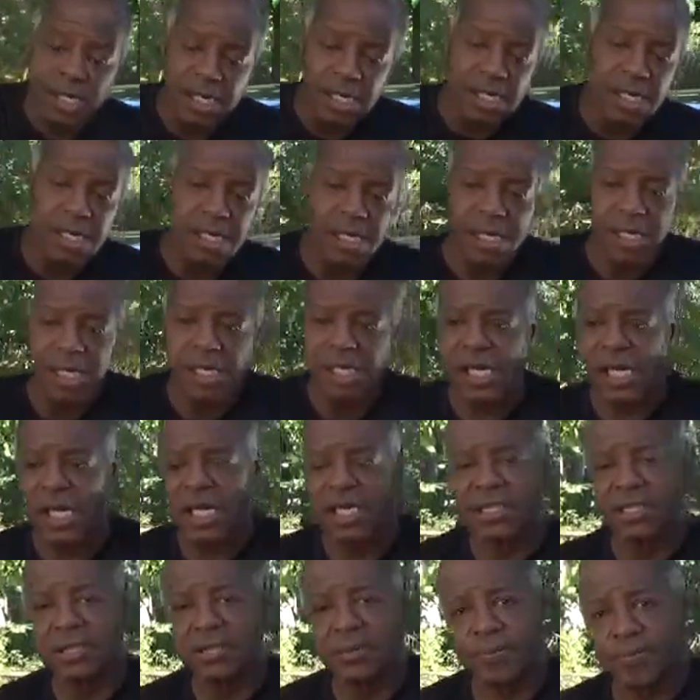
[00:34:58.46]
it at a later date.
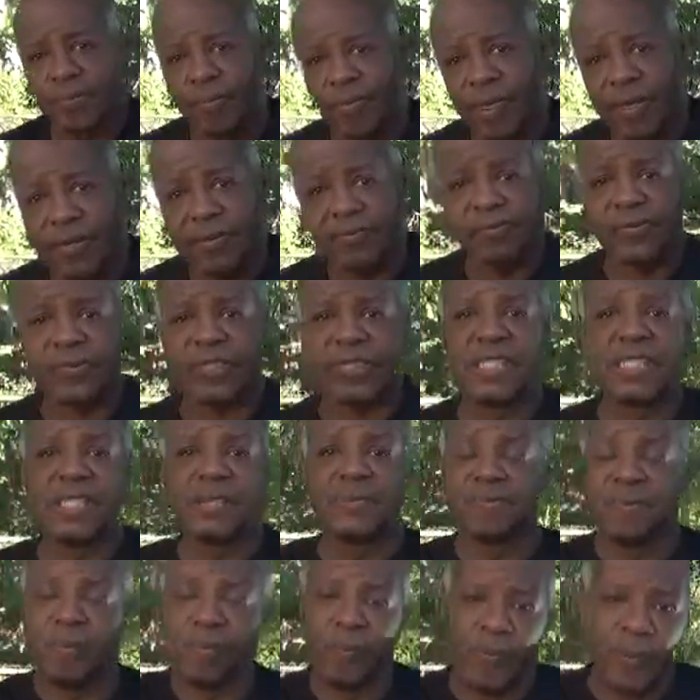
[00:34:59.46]
Y'all know how we do it.
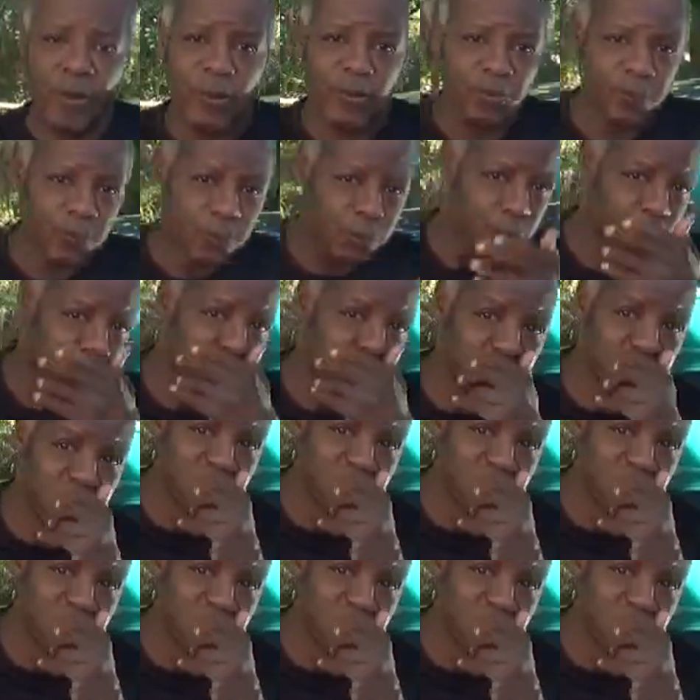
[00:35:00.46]
Rome the family, we out.